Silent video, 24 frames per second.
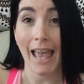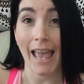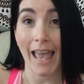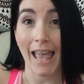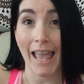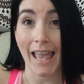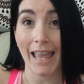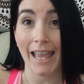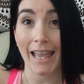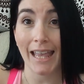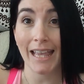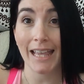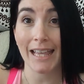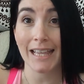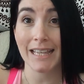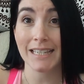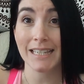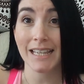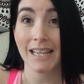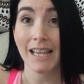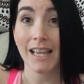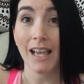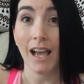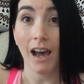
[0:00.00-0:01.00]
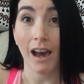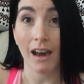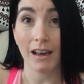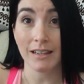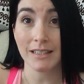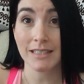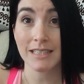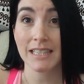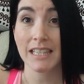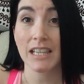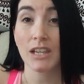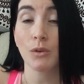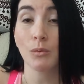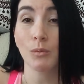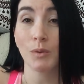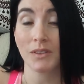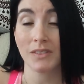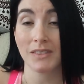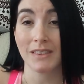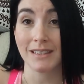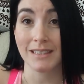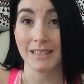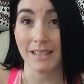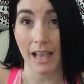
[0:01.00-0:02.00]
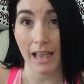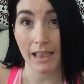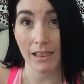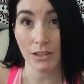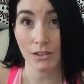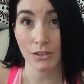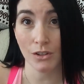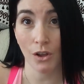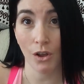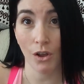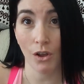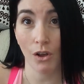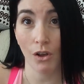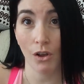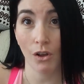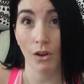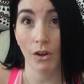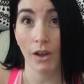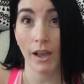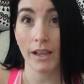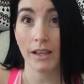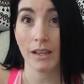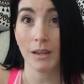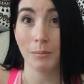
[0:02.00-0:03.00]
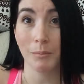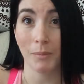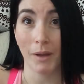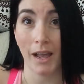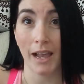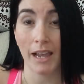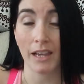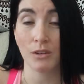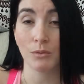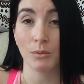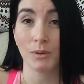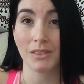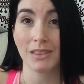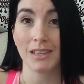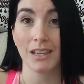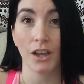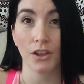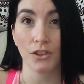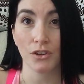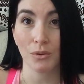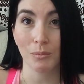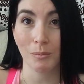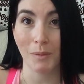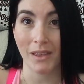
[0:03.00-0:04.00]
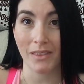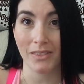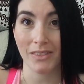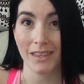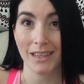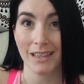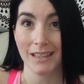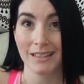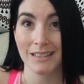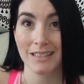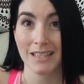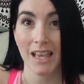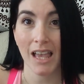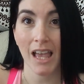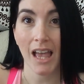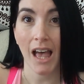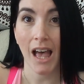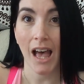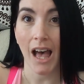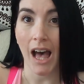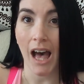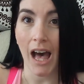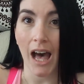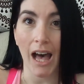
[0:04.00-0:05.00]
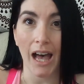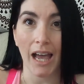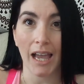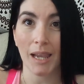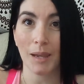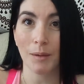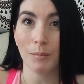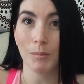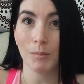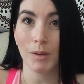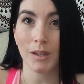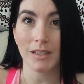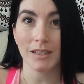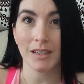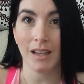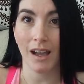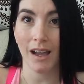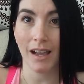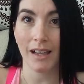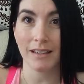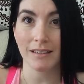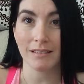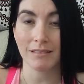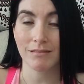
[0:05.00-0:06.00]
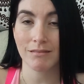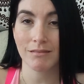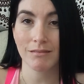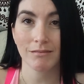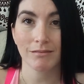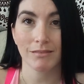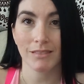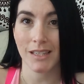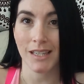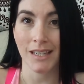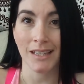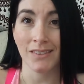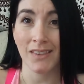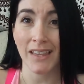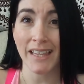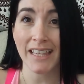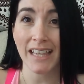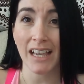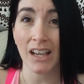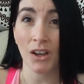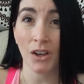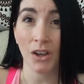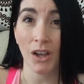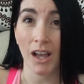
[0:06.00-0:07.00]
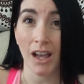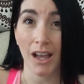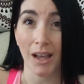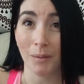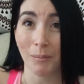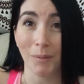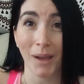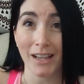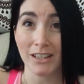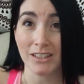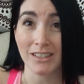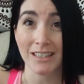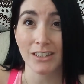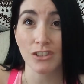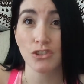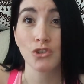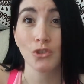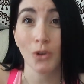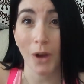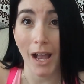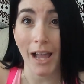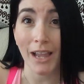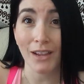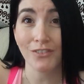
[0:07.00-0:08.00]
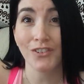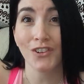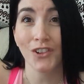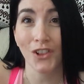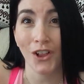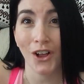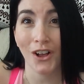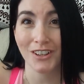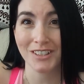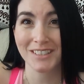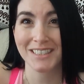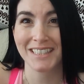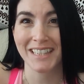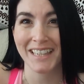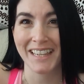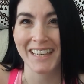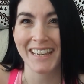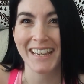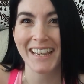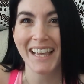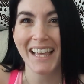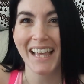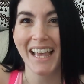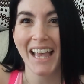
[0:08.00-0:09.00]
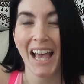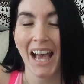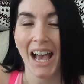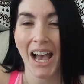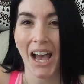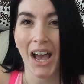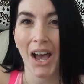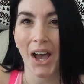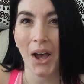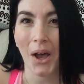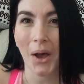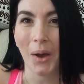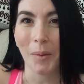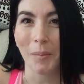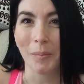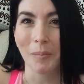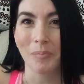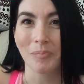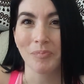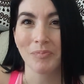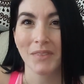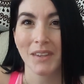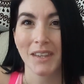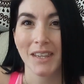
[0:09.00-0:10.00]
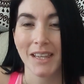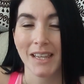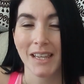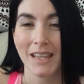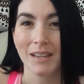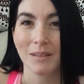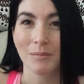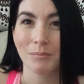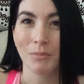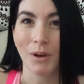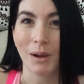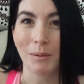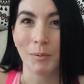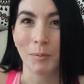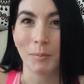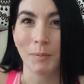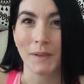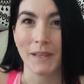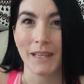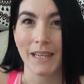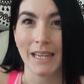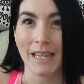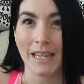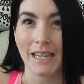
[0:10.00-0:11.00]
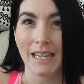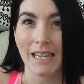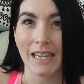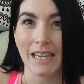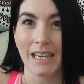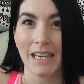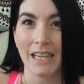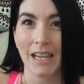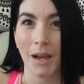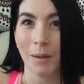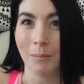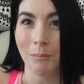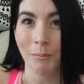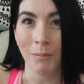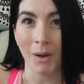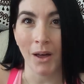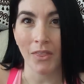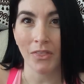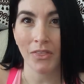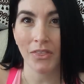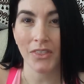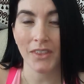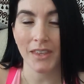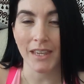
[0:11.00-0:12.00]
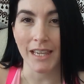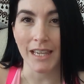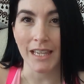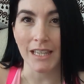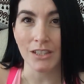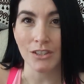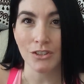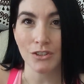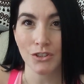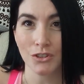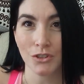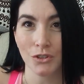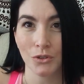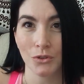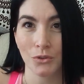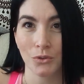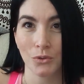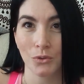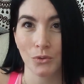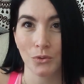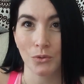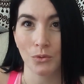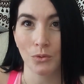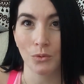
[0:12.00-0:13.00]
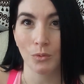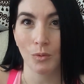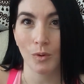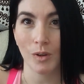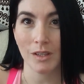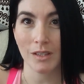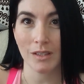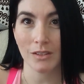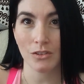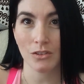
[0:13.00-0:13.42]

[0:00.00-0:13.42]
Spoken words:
And honestly, with the xylitol combined with the other methods, I'm not like, I did try flossing um, probably a month into